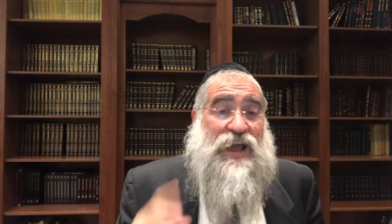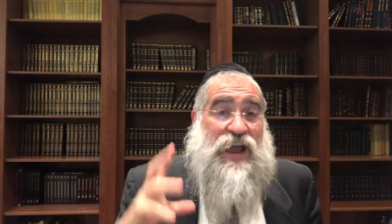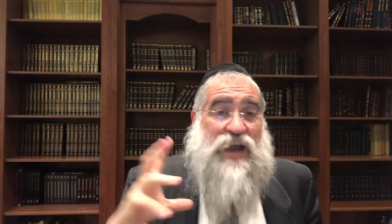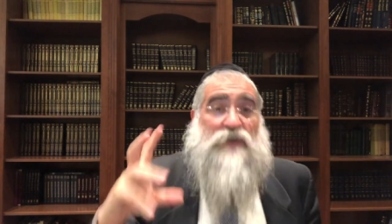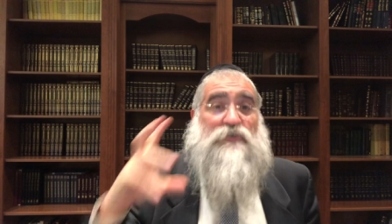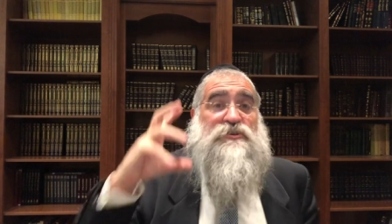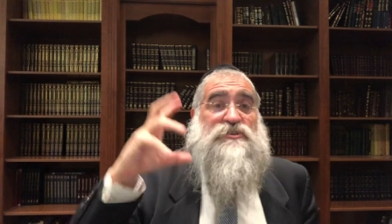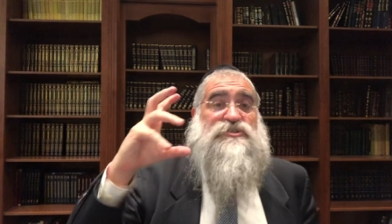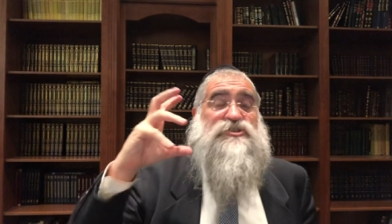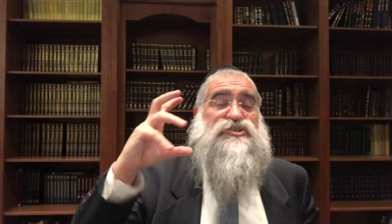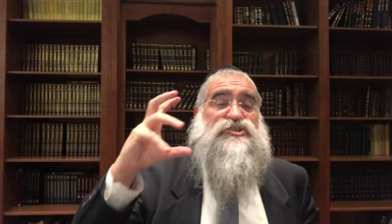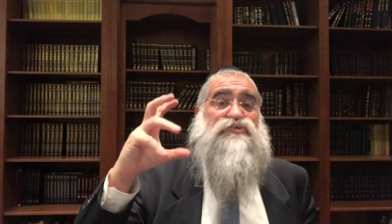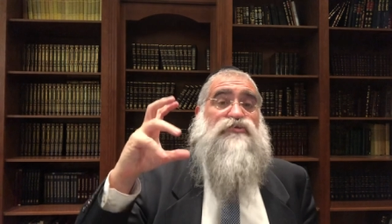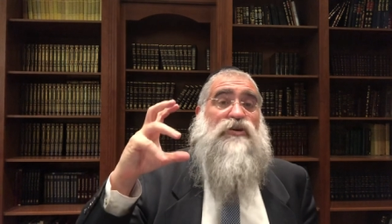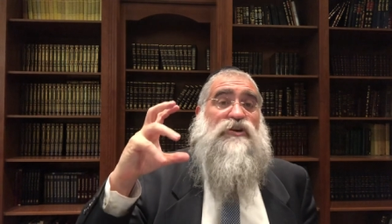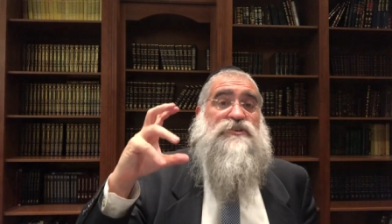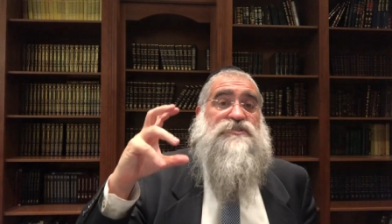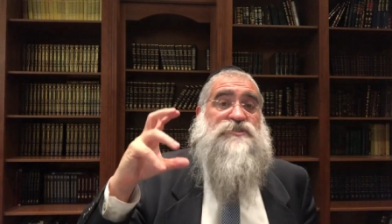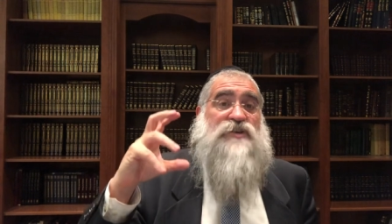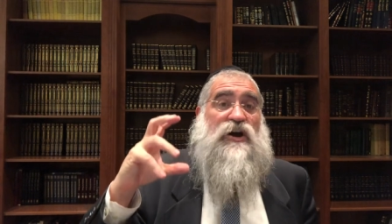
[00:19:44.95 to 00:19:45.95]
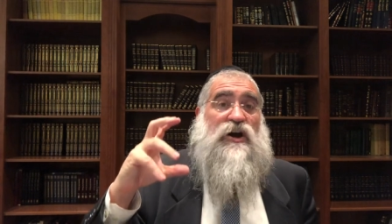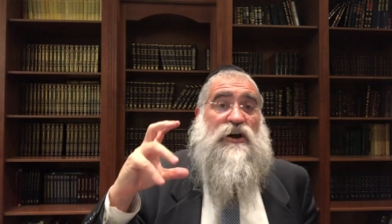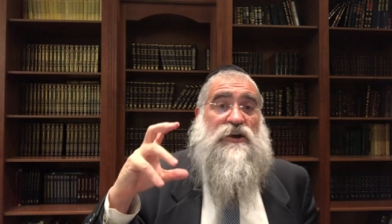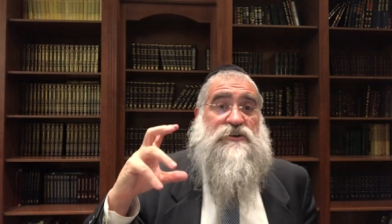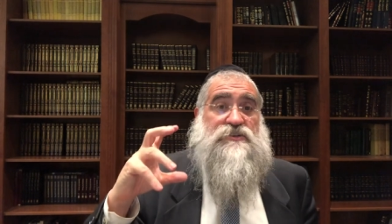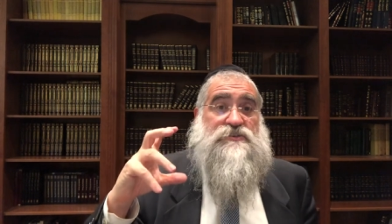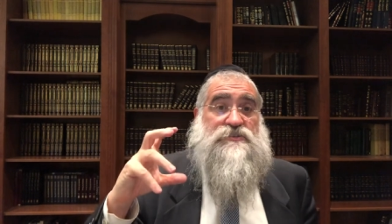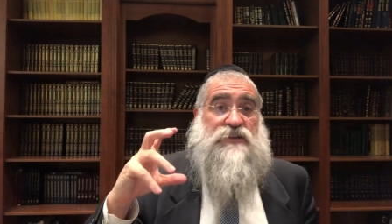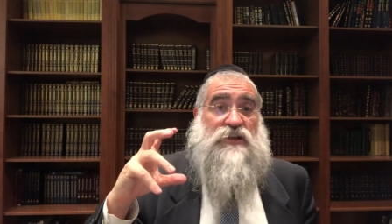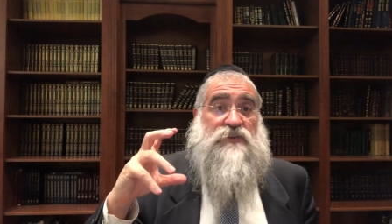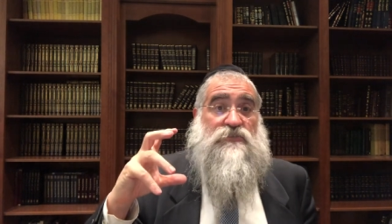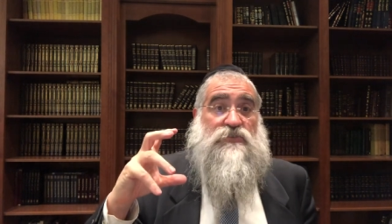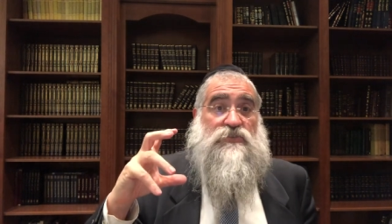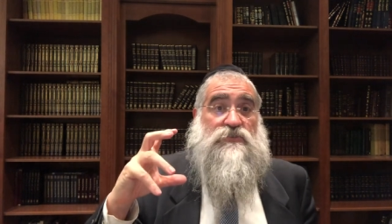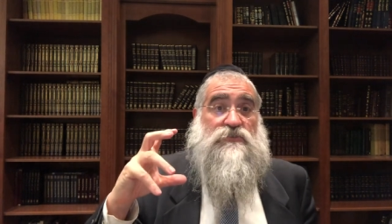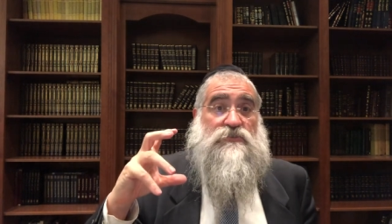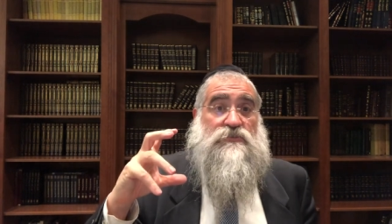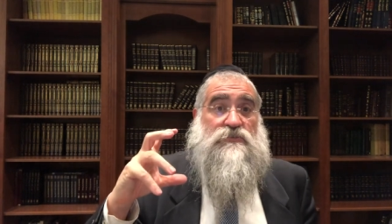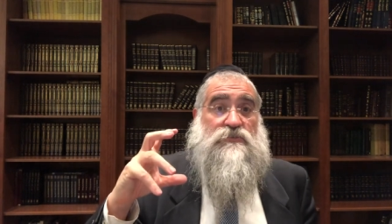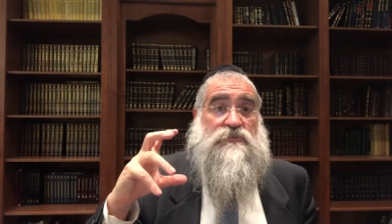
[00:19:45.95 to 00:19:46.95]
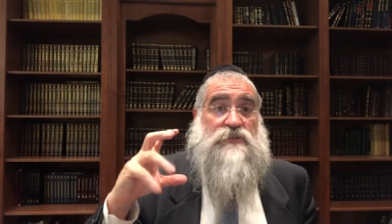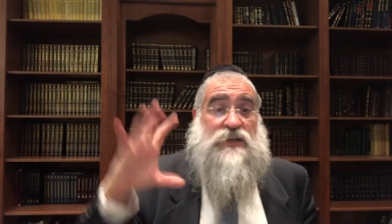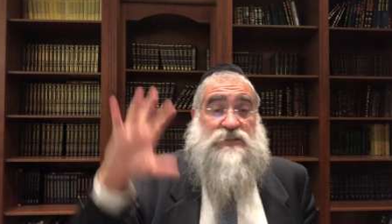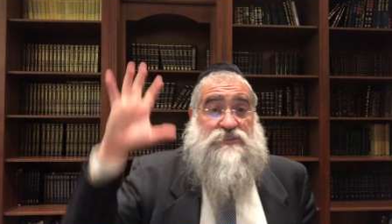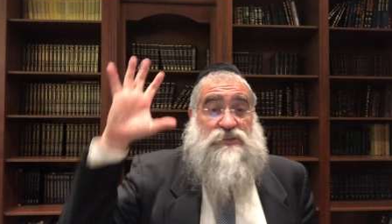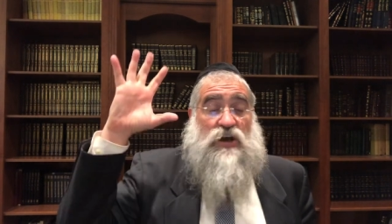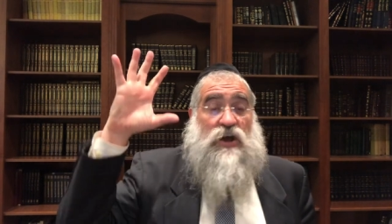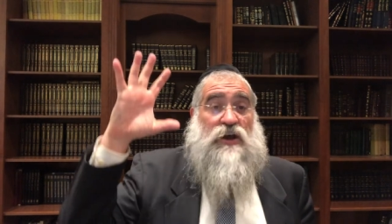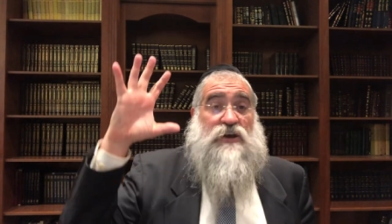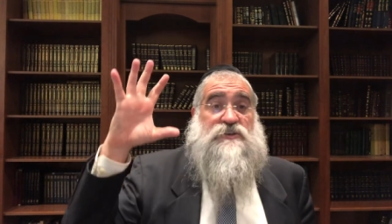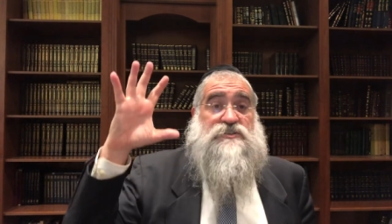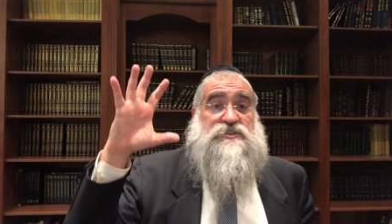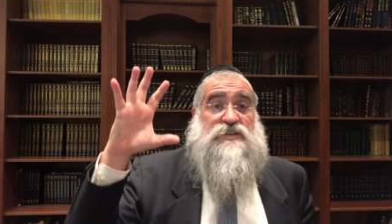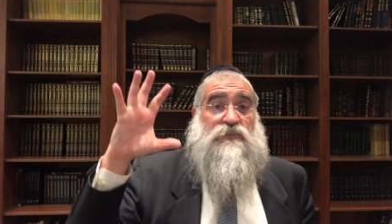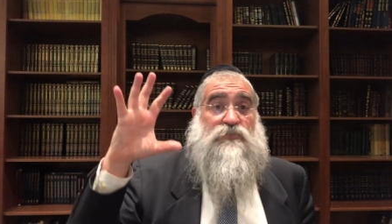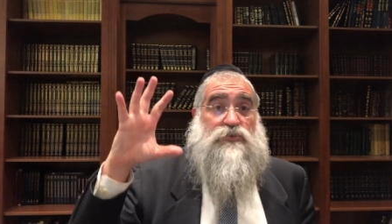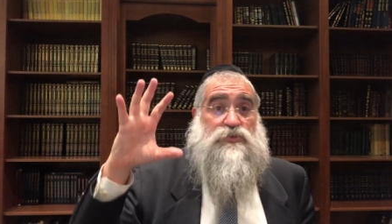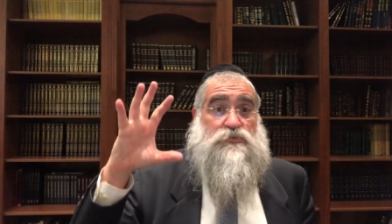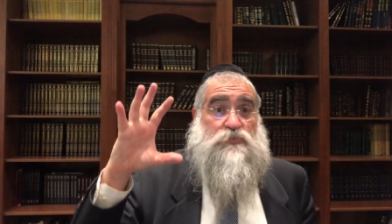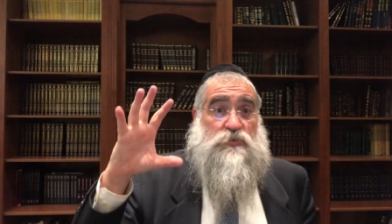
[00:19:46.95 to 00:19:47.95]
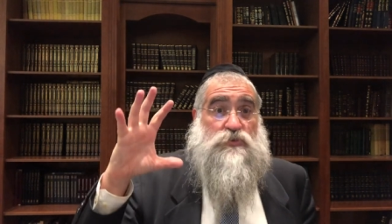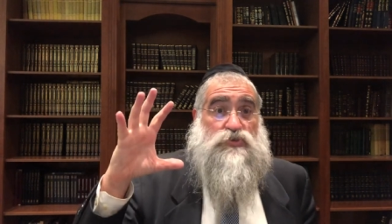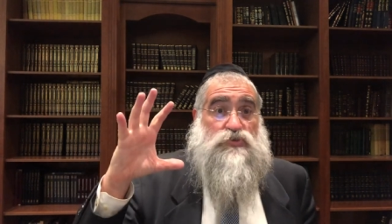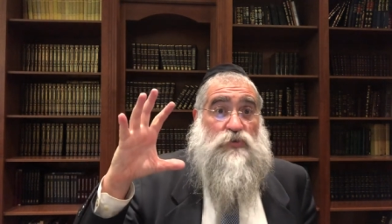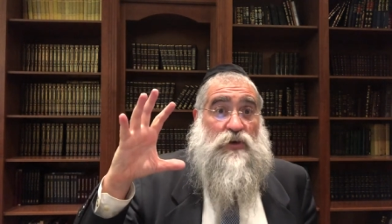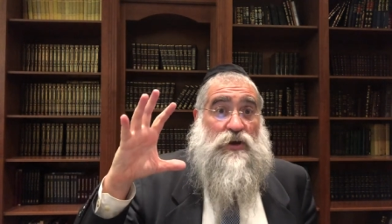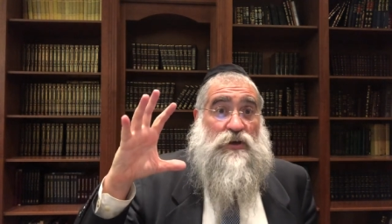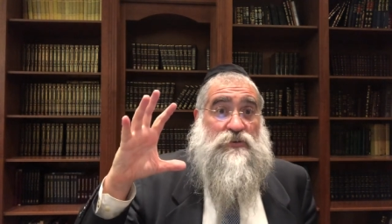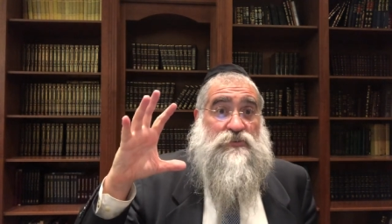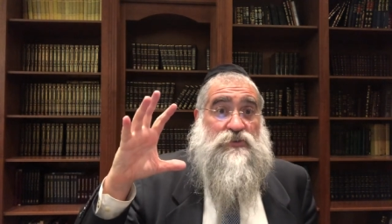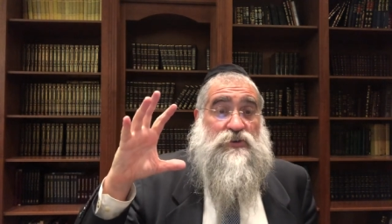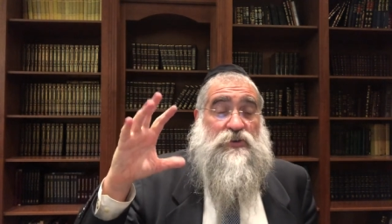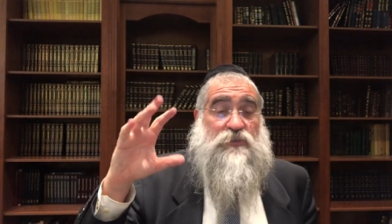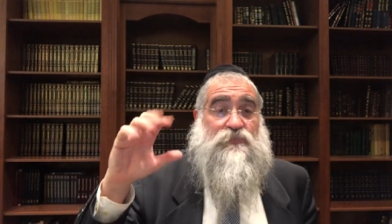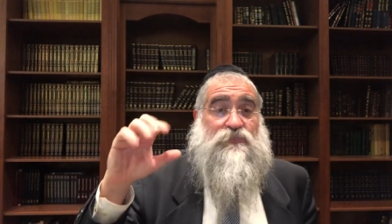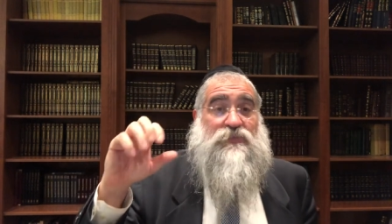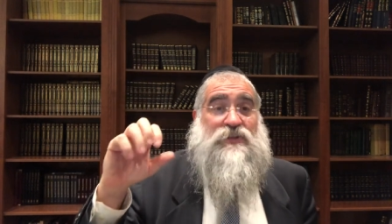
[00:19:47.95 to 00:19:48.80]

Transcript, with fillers: Eretz Yisrael is the highest level. That's the highest level of spirituality.